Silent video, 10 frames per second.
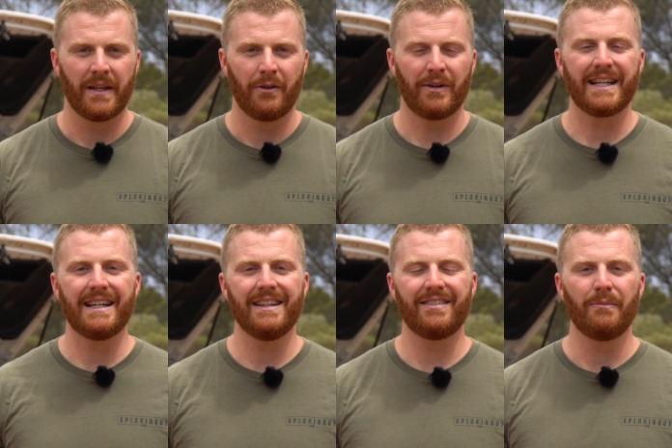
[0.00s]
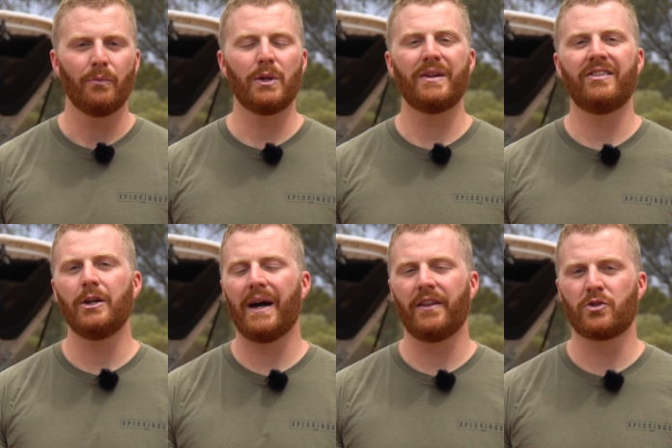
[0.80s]
Regardless, whether we see
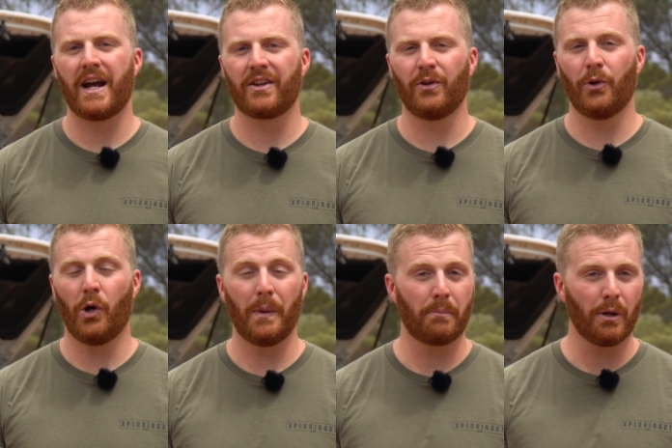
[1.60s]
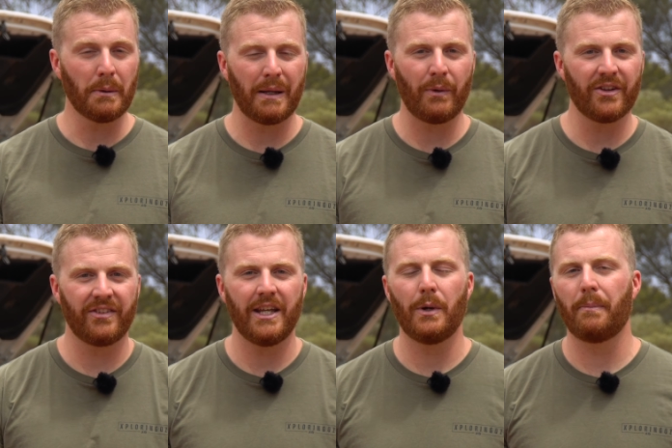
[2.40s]
you out the tracks or not, we probably won't
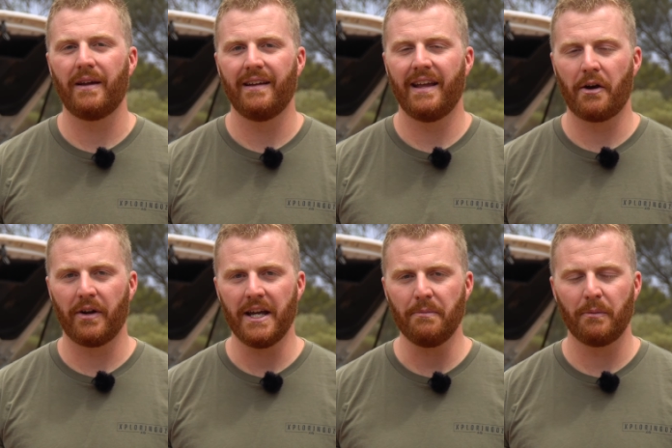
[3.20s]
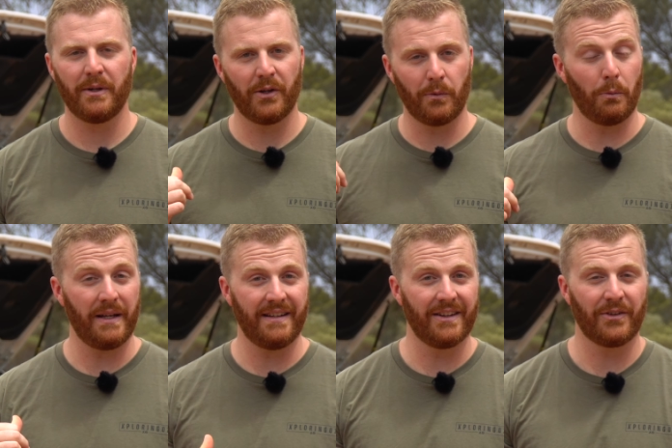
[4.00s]
see you up airing up because we'll
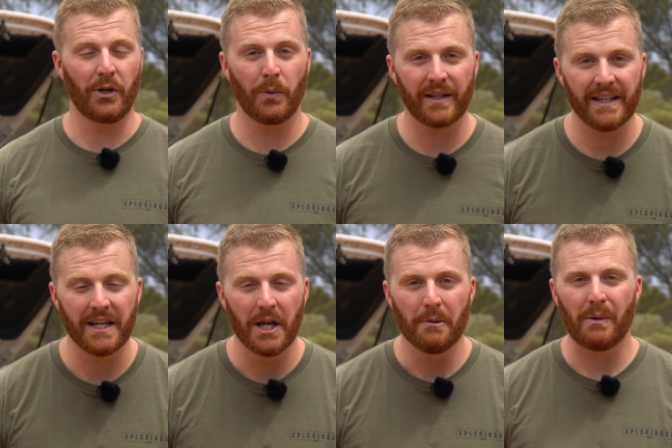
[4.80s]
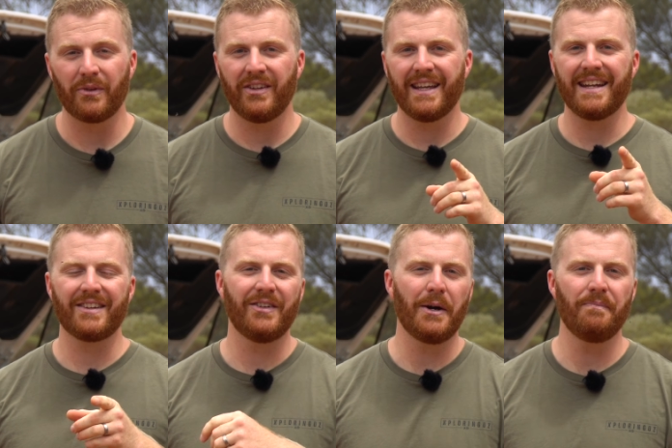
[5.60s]
be done so quickly, but we'll see you
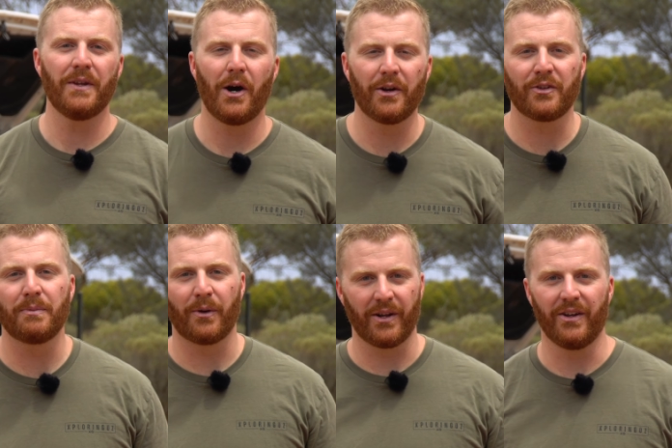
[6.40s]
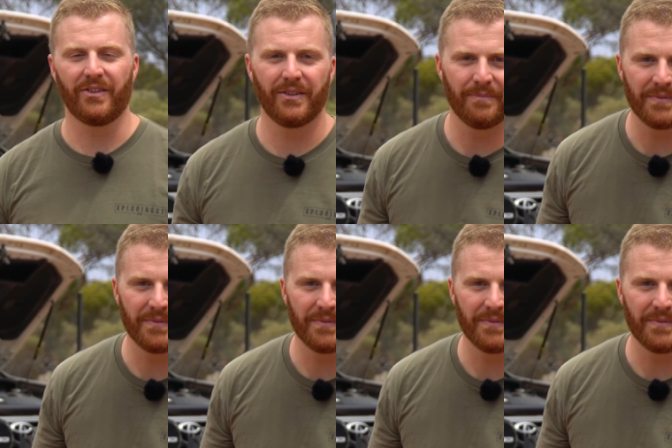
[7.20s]
next time on Exploring Oz.